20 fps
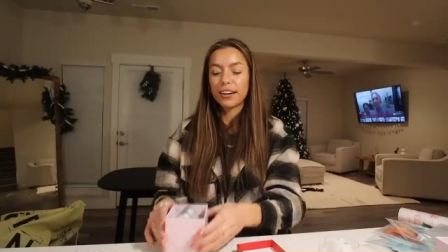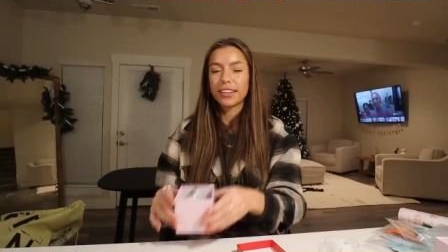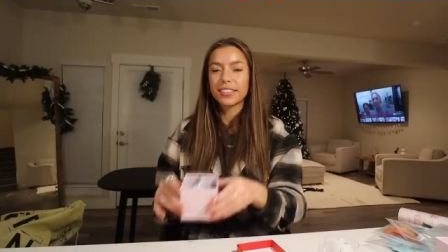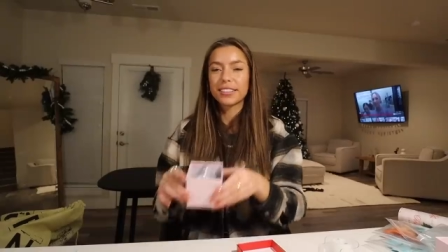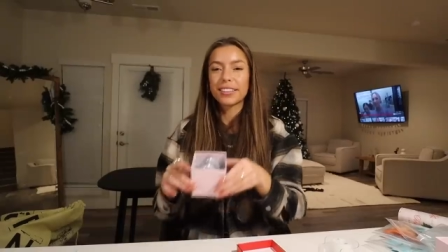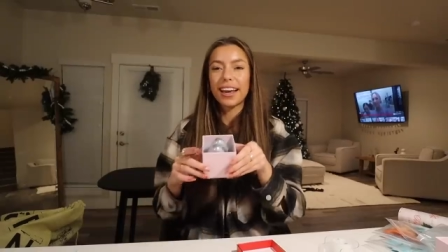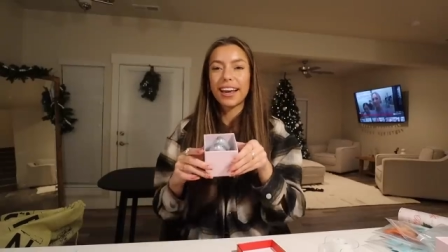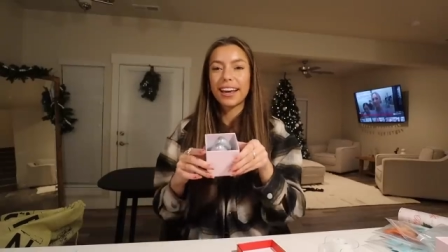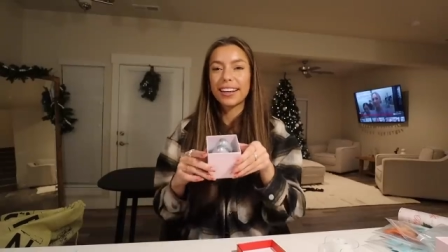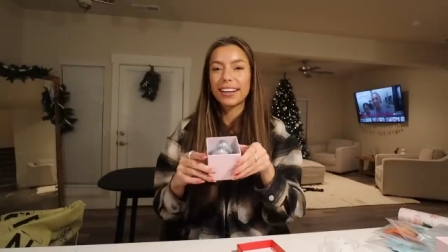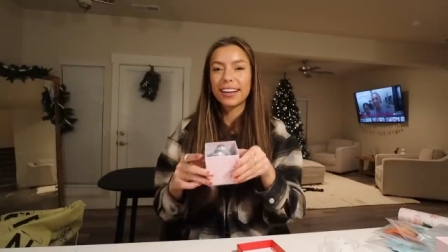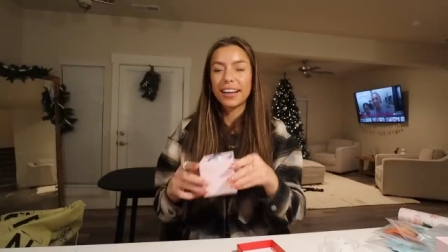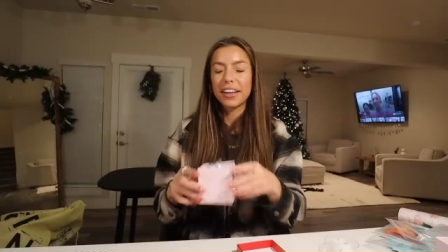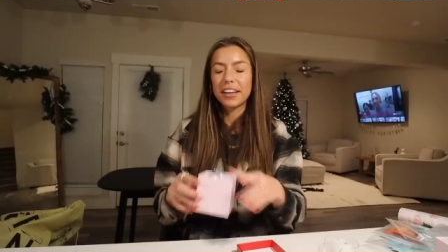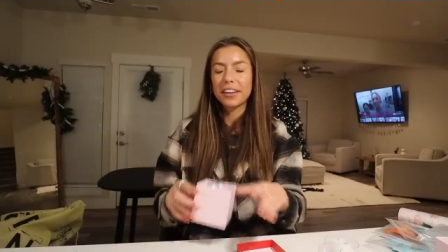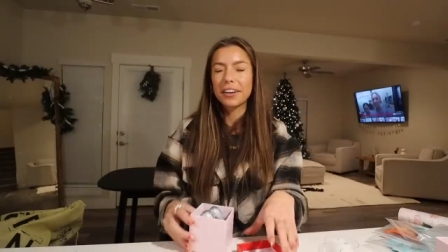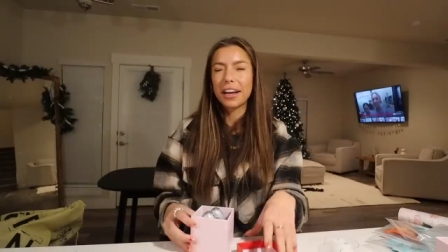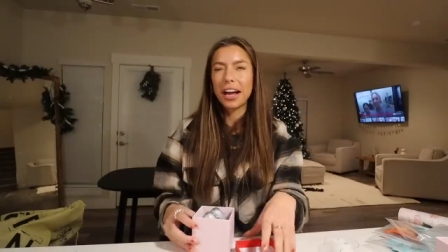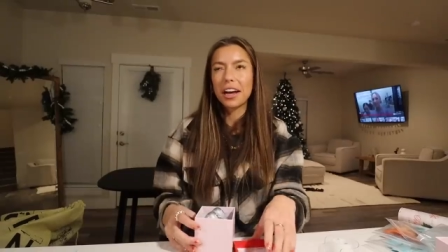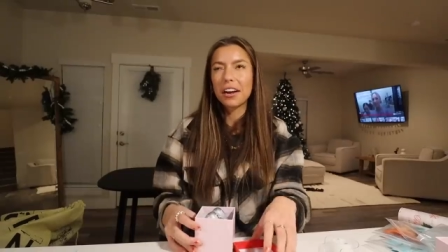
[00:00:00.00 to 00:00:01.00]
I was like,
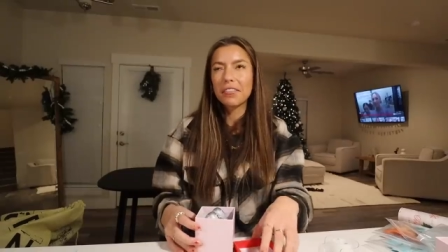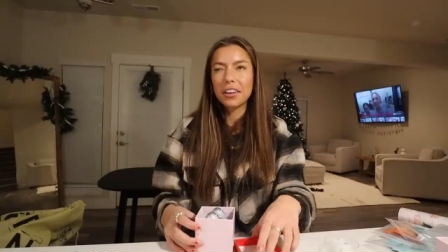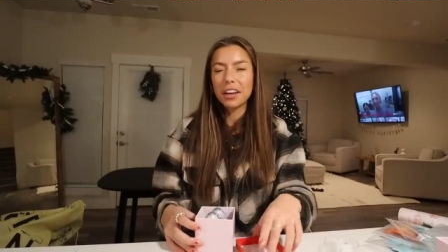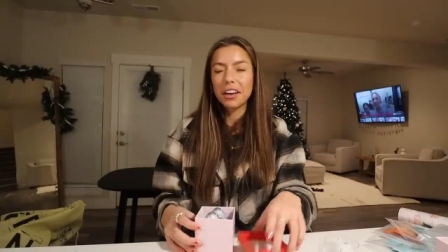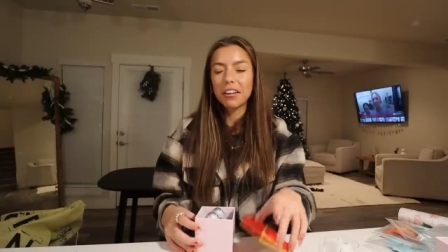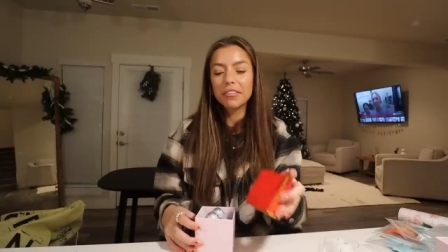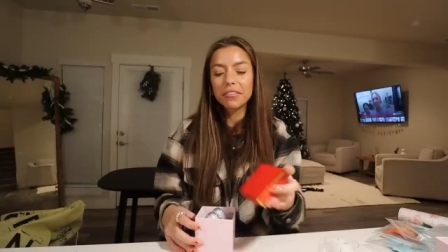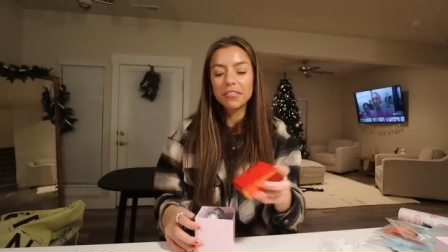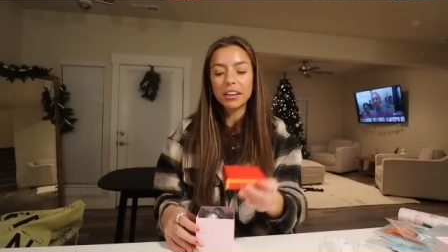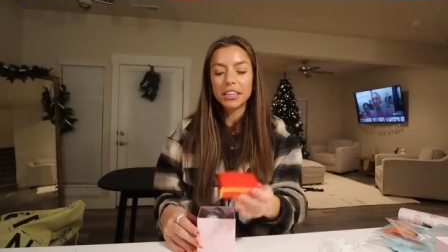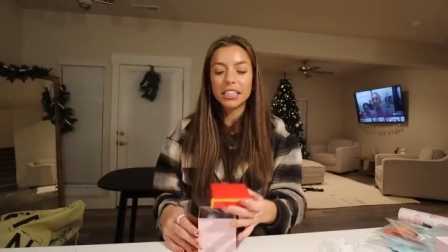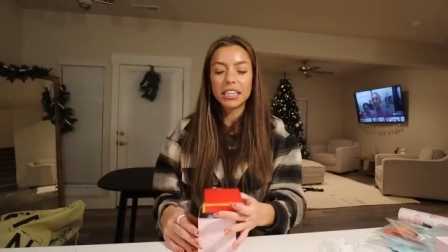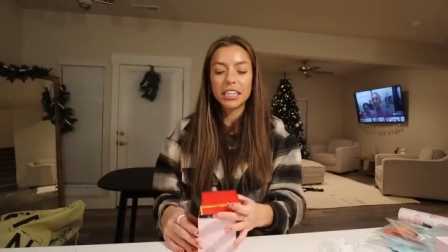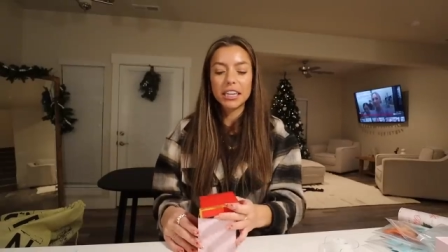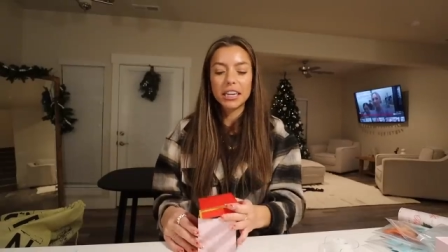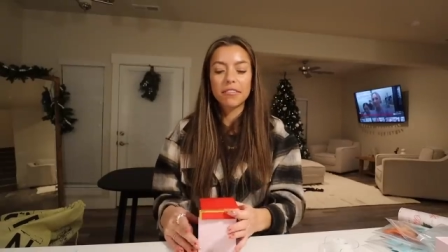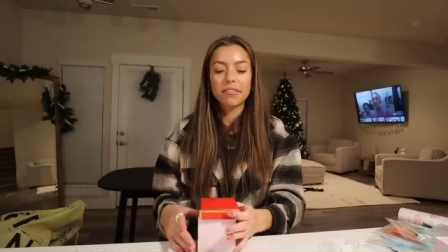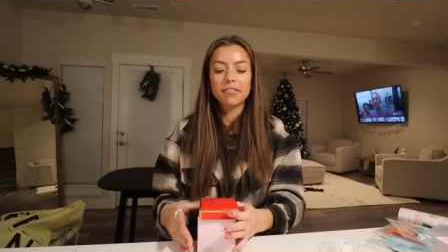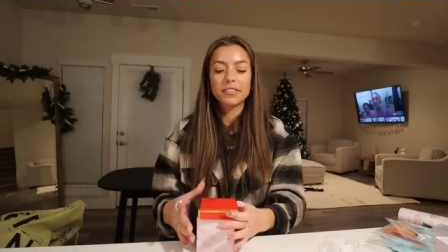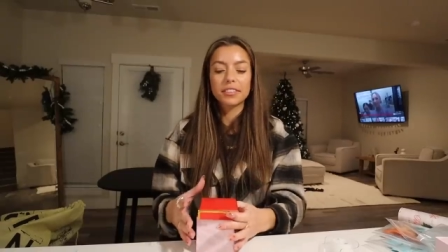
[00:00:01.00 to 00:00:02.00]
kind of like a funny
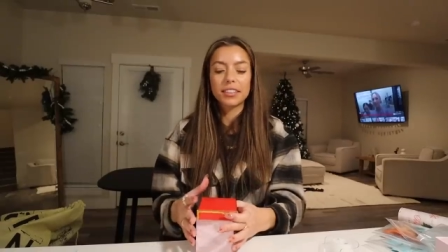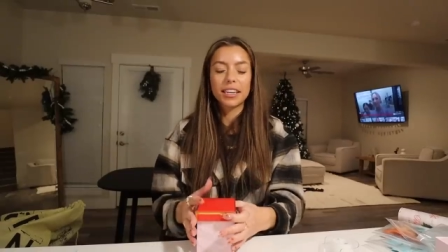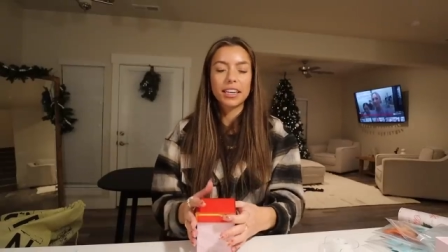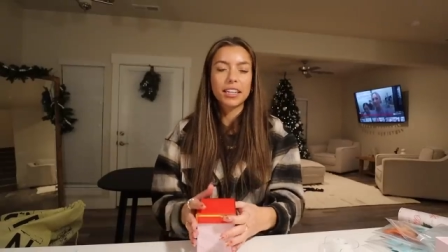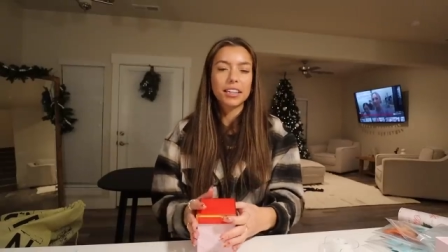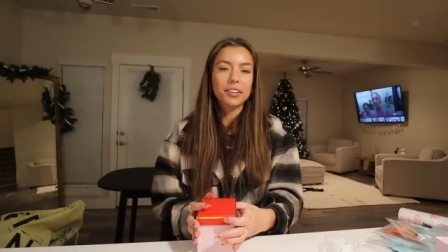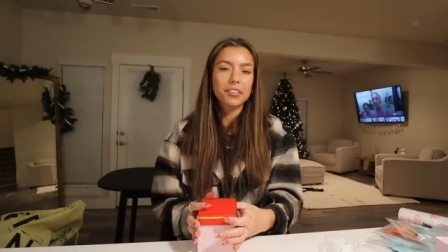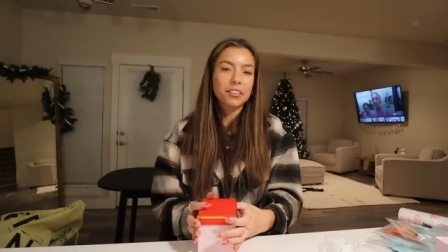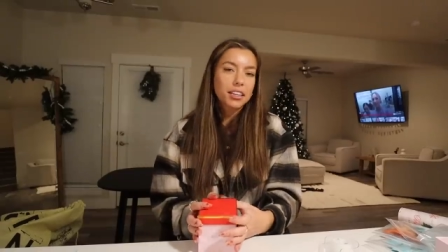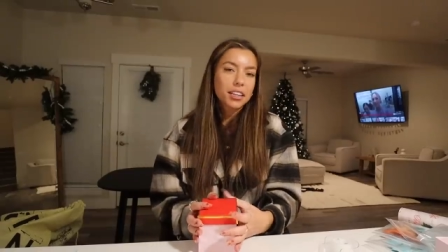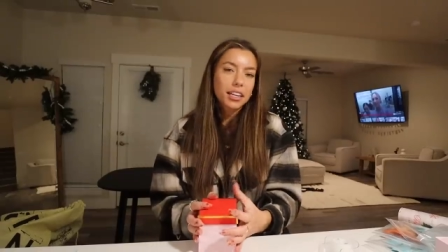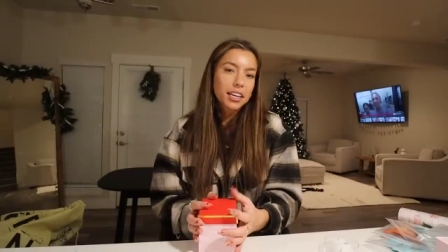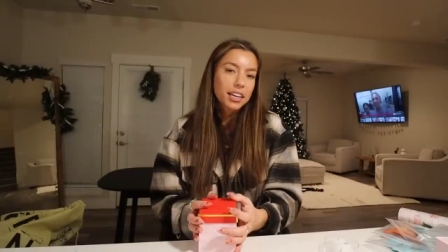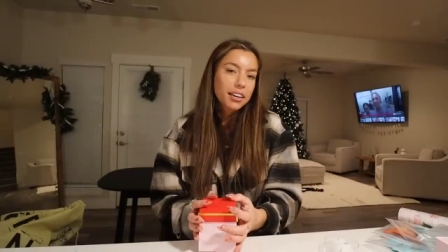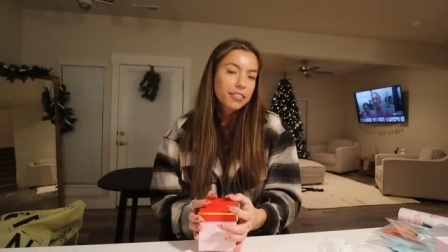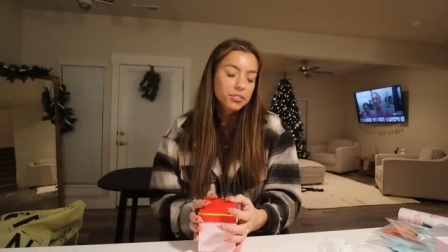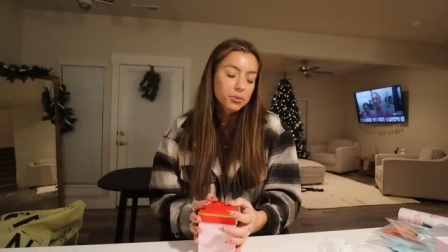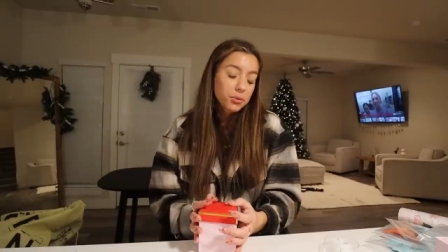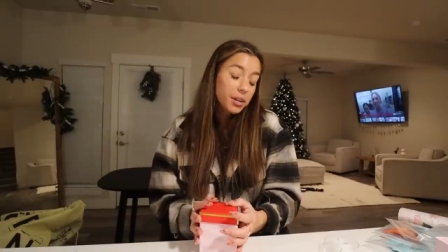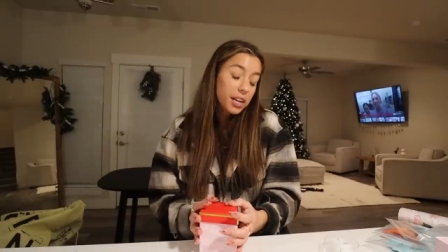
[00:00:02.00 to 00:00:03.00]
gift and like a little
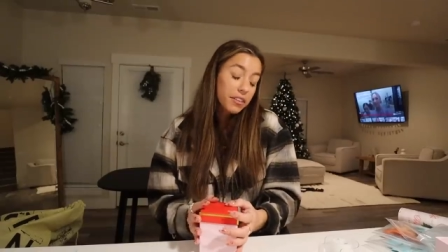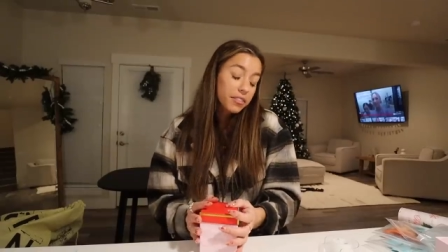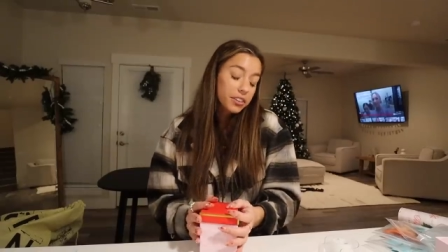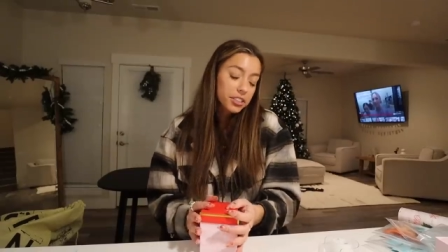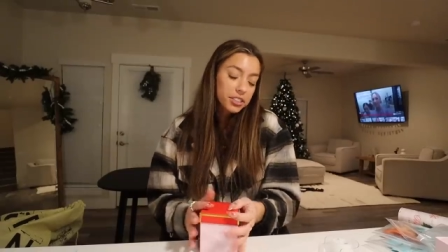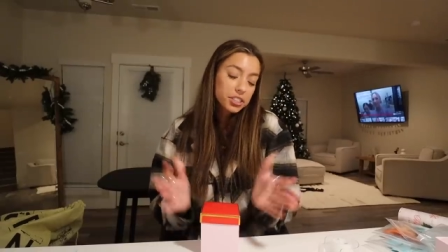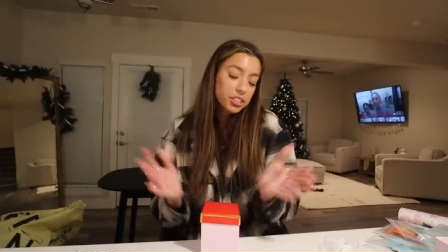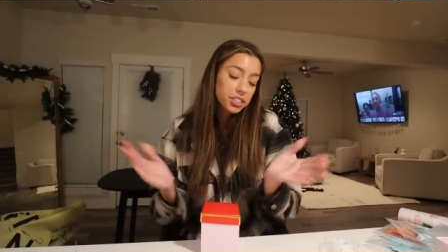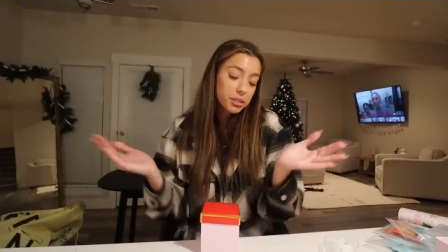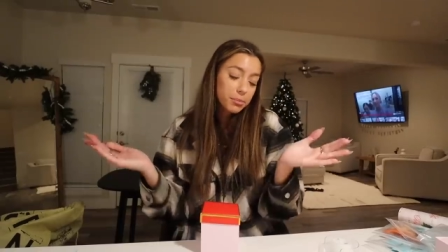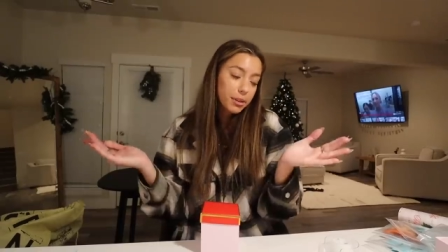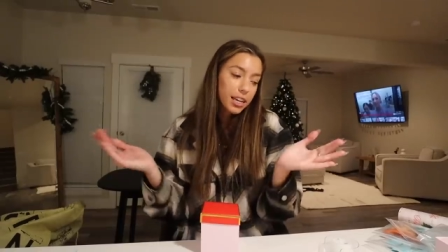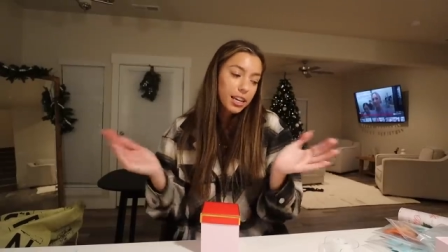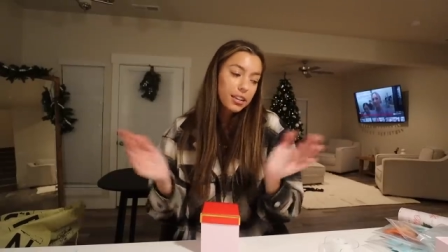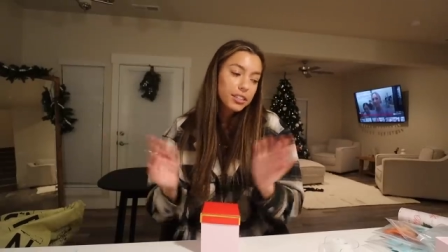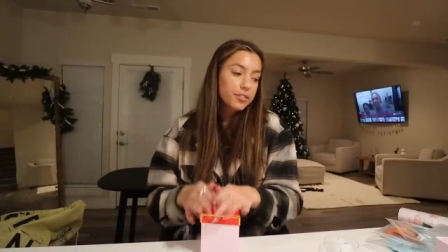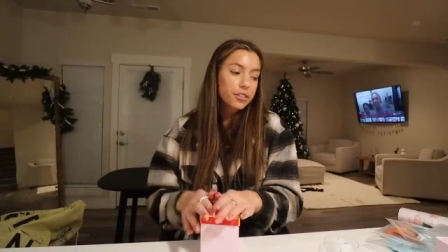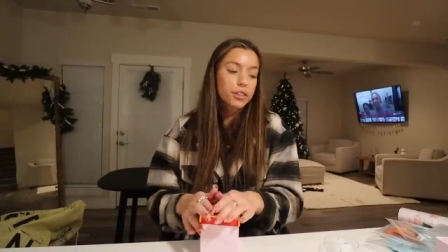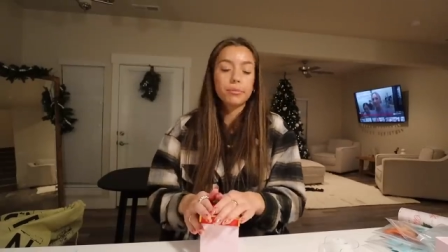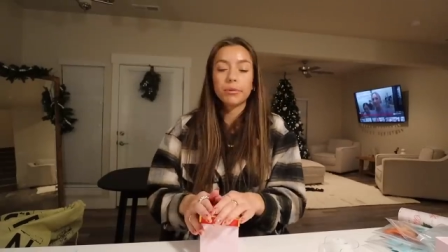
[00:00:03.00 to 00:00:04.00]
gift, whatever. It's just something
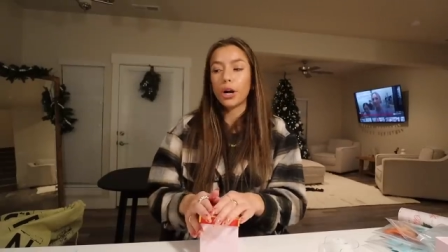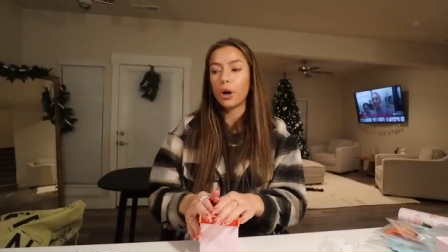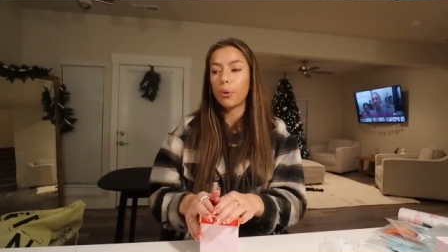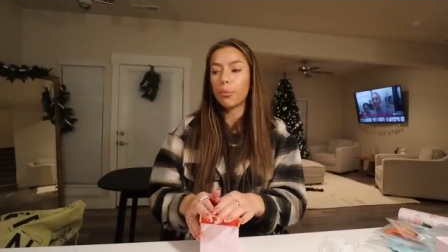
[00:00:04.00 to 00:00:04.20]
else for him to